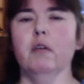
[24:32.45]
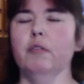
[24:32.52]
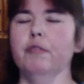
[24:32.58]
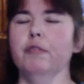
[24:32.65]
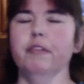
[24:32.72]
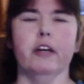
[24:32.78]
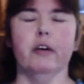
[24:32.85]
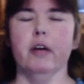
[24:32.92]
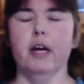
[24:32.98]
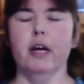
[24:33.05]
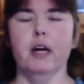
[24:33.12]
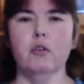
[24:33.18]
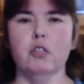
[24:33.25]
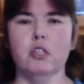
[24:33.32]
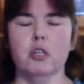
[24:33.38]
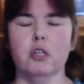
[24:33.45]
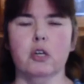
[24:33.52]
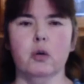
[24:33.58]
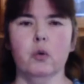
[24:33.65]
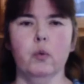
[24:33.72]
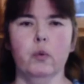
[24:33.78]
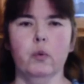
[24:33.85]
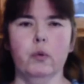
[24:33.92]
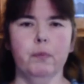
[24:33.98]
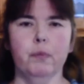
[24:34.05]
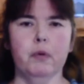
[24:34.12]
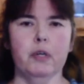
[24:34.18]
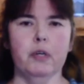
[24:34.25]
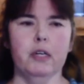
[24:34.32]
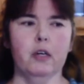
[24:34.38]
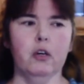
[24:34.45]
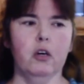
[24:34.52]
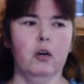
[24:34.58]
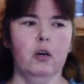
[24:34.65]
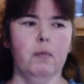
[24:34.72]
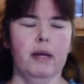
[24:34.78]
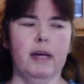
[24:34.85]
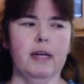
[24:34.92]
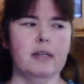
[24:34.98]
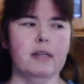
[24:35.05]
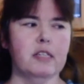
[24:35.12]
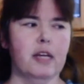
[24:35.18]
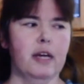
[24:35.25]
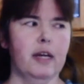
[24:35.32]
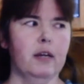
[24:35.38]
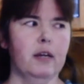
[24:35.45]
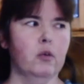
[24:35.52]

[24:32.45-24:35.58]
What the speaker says: I will figure out who will put in a comment